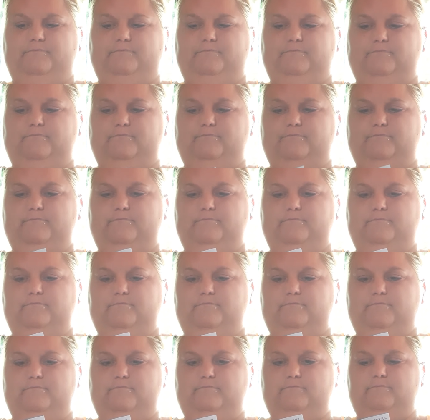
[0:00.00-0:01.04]

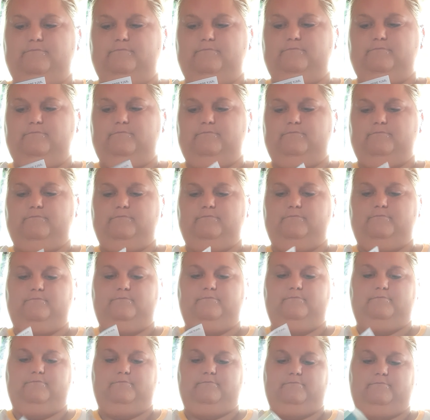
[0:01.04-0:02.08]

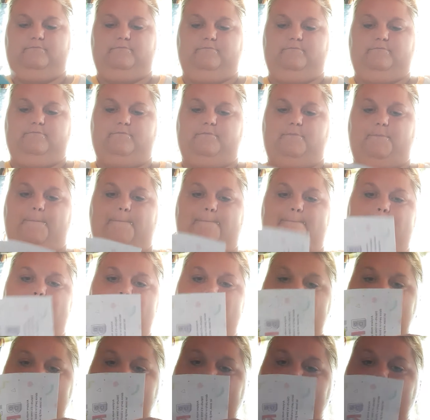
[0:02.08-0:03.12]

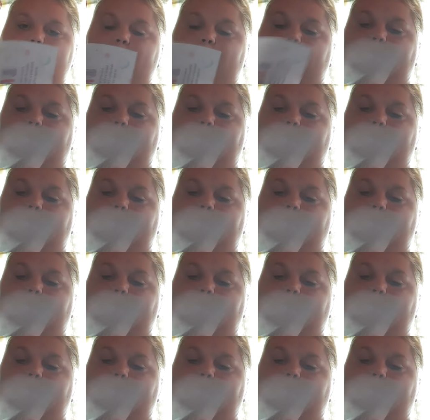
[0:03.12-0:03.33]
(silence)